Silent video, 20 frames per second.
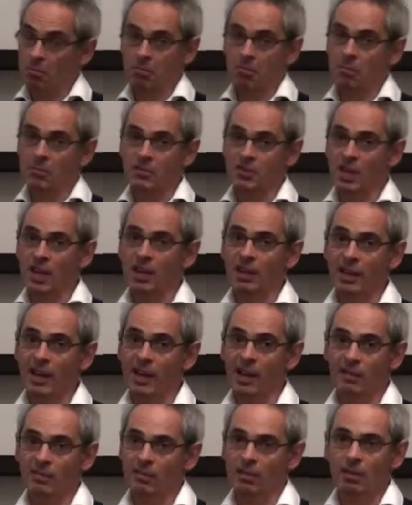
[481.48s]
Say
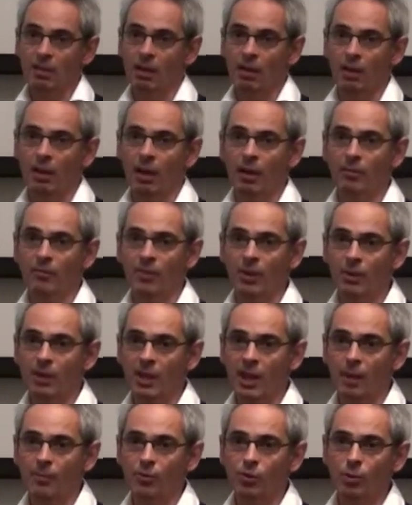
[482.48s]
that. I'm very
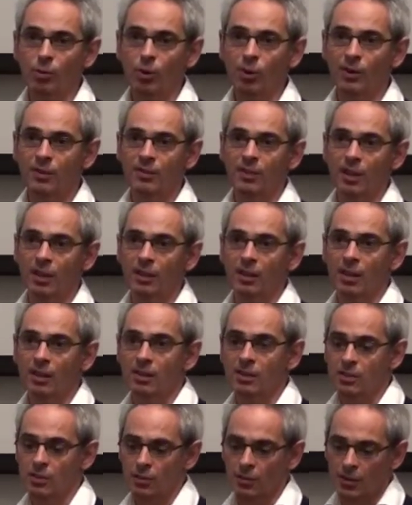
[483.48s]
comfortable in saying that
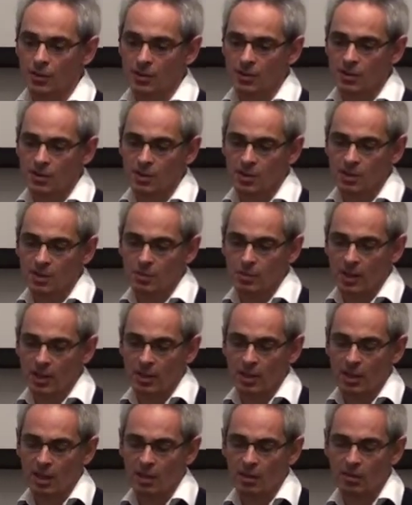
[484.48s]
as a physicist, but
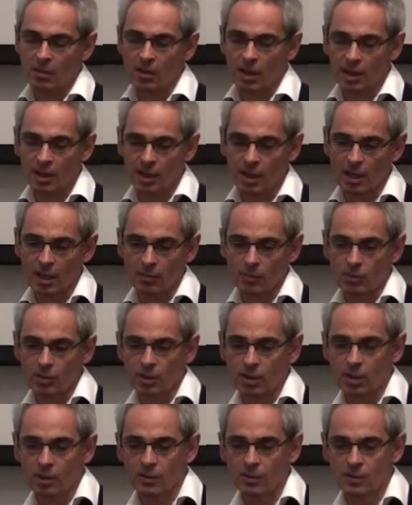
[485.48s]
now I come to the
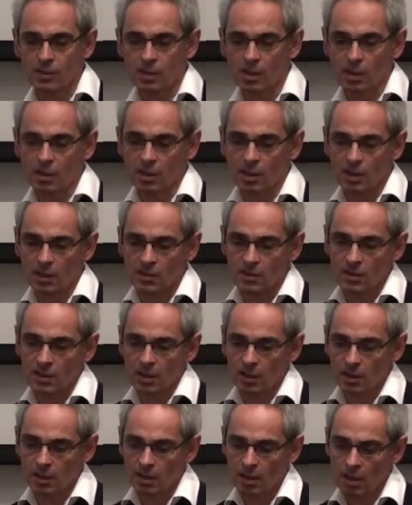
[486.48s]
other side and I
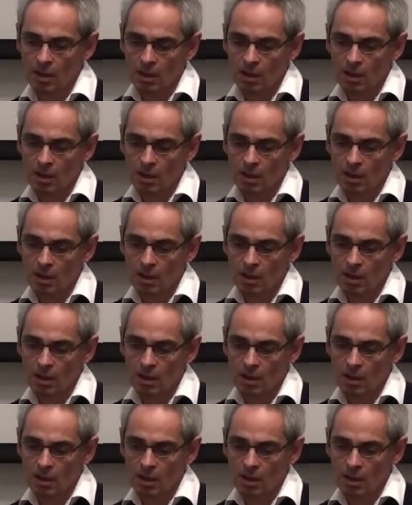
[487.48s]
say,